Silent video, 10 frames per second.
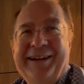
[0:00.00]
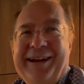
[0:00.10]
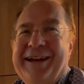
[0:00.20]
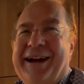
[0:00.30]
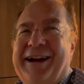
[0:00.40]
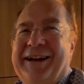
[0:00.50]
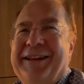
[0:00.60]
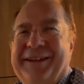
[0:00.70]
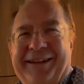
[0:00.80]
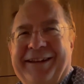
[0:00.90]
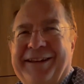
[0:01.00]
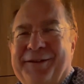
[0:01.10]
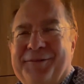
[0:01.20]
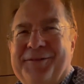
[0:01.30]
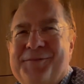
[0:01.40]
Yeah. So how do you
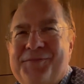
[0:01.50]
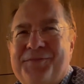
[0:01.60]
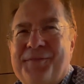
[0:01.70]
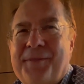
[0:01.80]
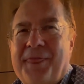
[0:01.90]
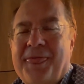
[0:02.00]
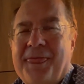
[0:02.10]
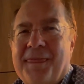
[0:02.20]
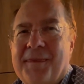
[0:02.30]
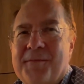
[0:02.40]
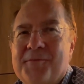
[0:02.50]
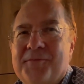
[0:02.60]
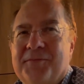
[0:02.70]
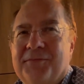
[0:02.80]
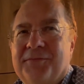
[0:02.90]
find a nice balance
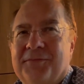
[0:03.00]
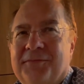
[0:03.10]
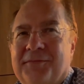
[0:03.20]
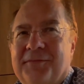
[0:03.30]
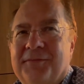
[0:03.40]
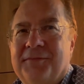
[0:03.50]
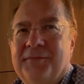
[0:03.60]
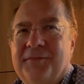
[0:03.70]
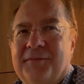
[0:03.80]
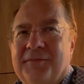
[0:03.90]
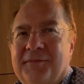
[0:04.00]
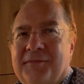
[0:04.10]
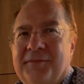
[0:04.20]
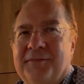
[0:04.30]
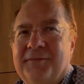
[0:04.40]
to sieve through
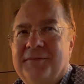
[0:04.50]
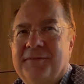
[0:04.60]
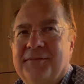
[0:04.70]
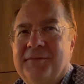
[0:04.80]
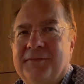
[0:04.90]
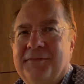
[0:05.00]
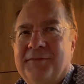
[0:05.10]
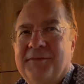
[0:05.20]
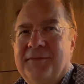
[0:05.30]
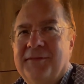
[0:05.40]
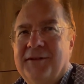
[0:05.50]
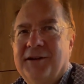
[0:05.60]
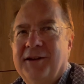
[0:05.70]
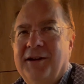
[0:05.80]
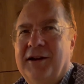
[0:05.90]
these different
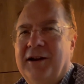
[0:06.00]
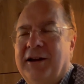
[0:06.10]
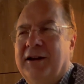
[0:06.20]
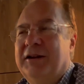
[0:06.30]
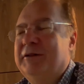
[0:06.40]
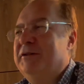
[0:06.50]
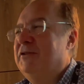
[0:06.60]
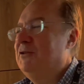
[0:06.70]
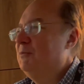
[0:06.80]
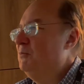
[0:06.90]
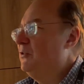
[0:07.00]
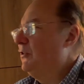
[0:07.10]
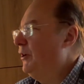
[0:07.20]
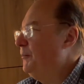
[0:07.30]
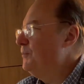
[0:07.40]
comments and make what
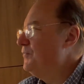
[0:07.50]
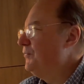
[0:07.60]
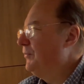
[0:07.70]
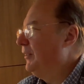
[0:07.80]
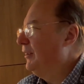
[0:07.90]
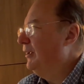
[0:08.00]
you do better?